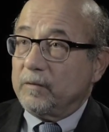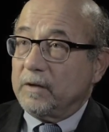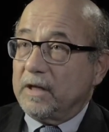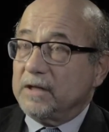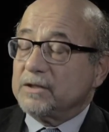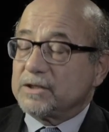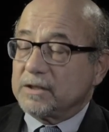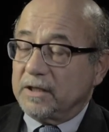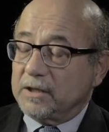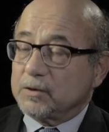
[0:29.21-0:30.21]

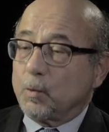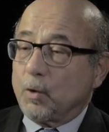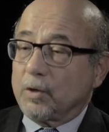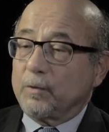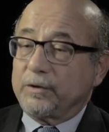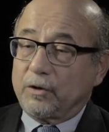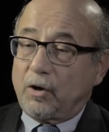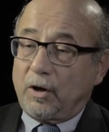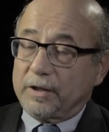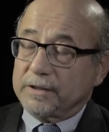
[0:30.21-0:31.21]
His work with the
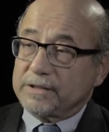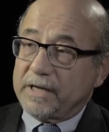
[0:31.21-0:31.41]
caucus